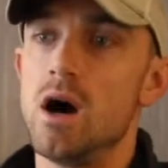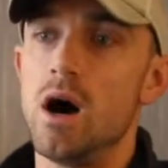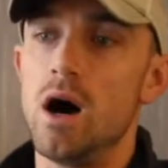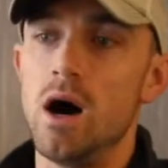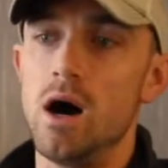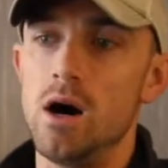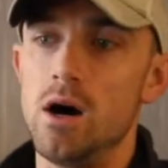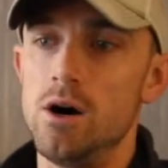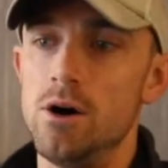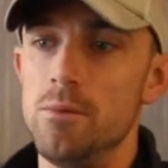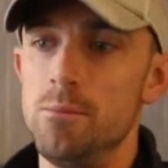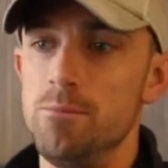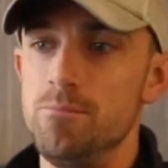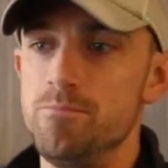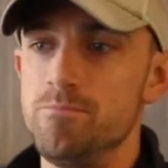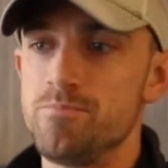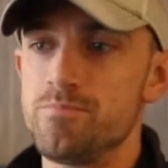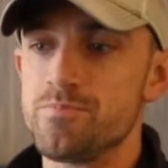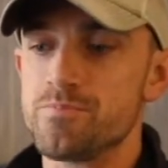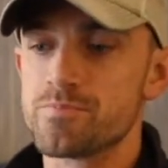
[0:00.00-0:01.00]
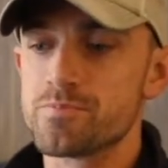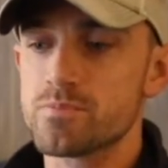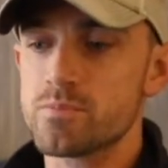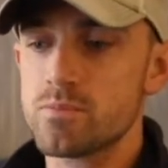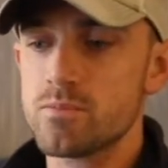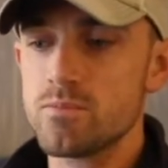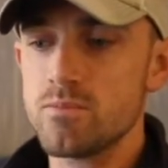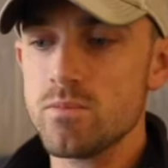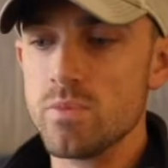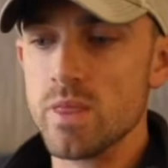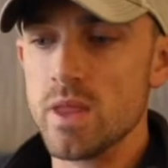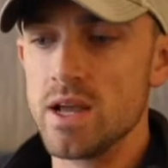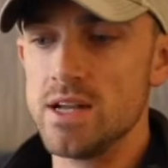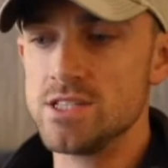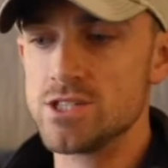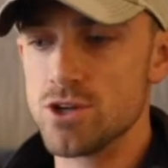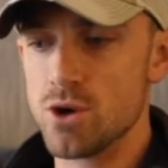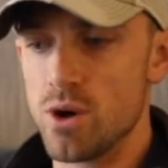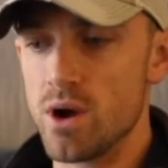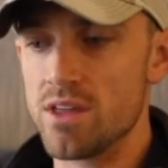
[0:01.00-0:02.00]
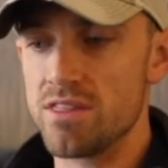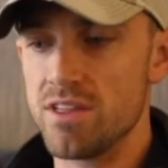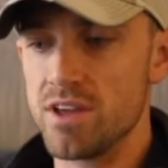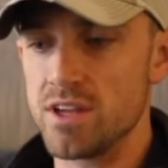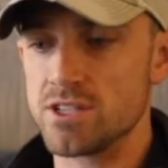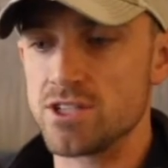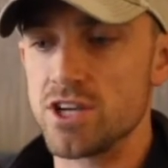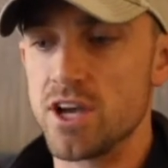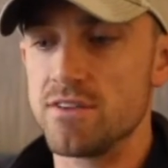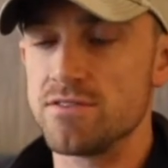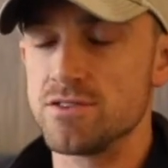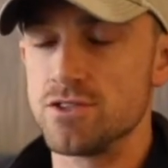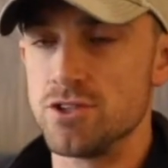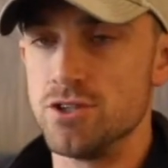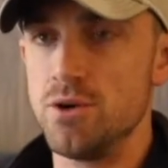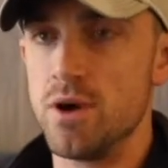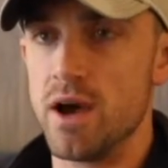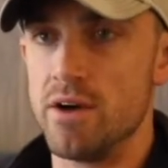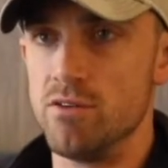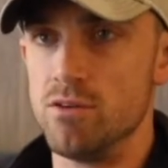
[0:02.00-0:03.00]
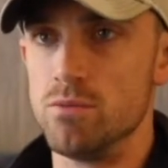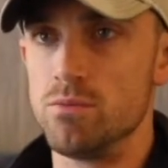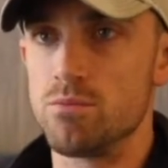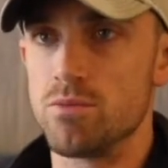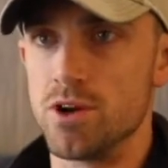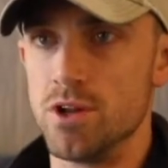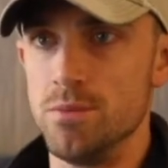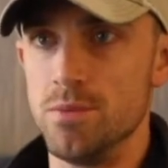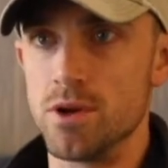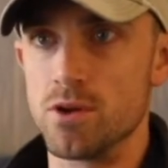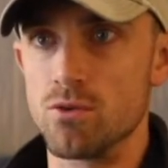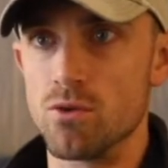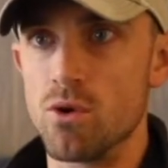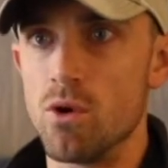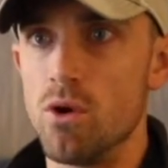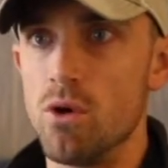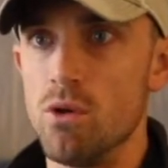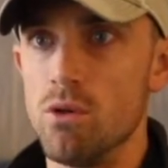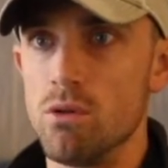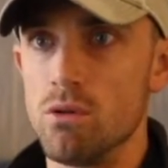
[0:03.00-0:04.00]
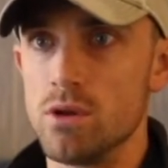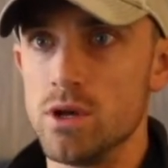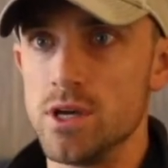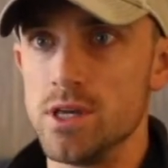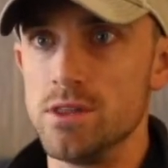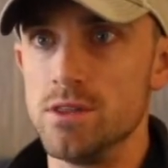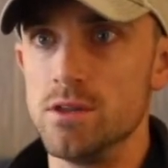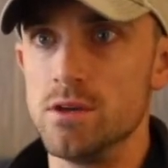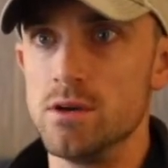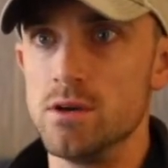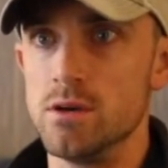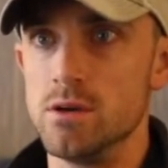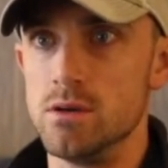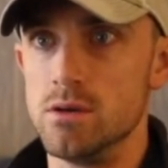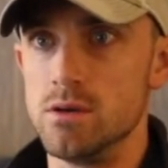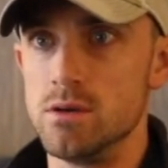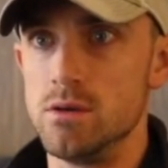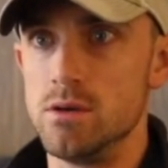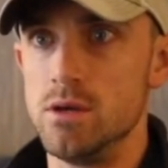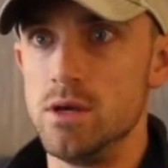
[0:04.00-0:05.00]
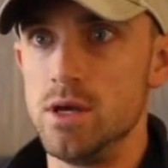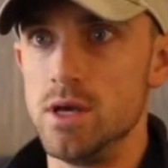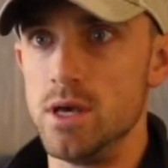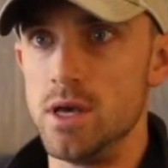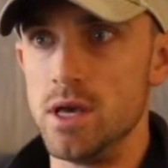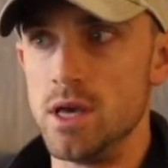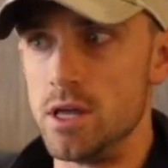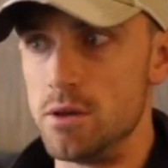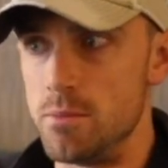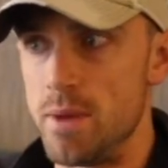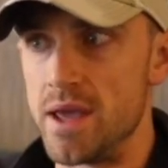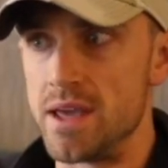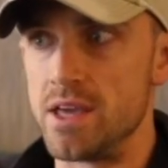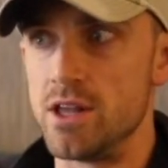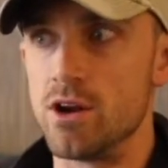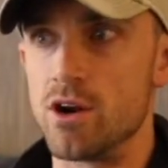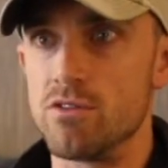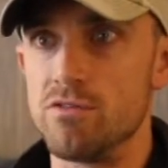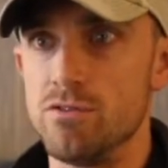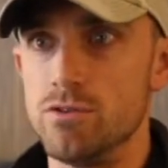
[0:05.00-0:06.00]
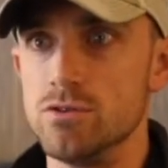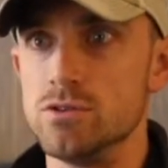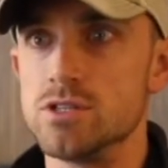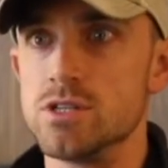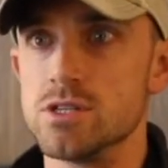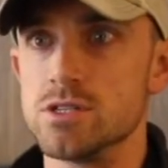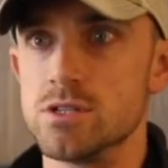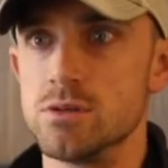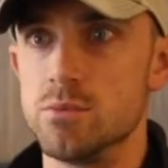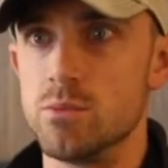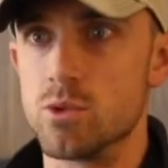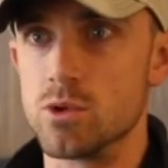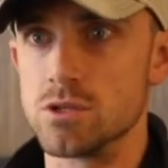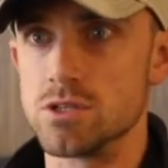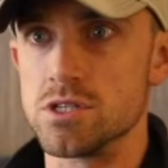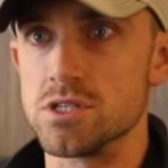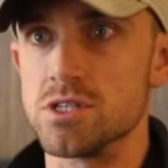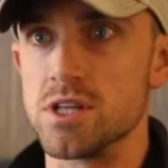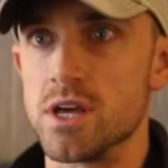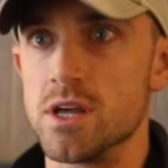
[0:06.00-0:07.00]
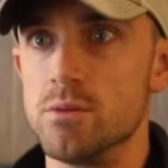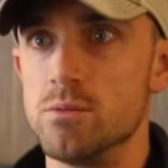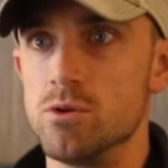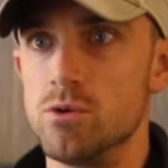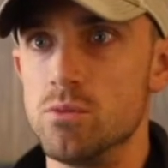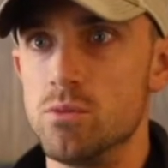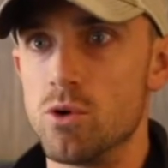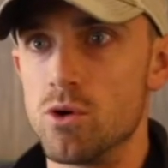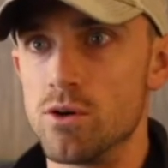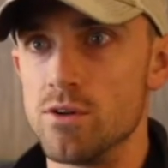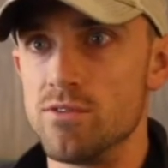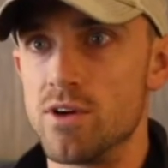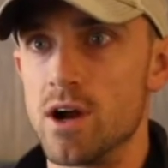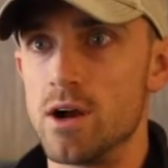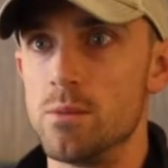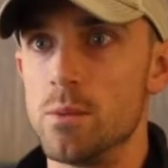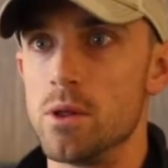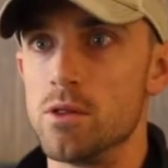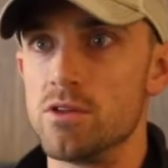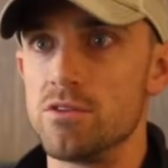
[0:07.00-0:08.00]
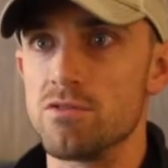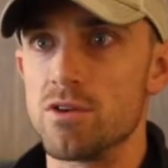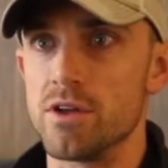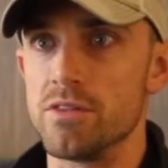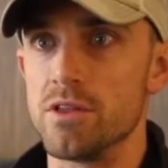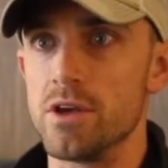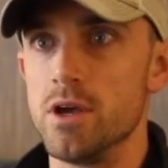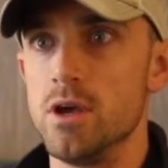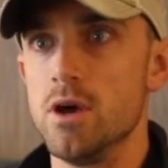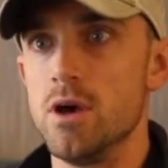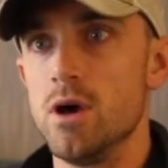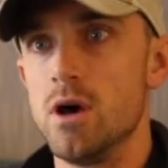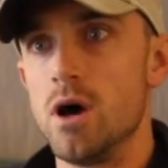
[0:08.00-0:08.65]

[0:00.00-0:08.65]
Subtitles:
And so I think chefs do have a pretty big role in making our food system more sustainable, more environmentally friendly.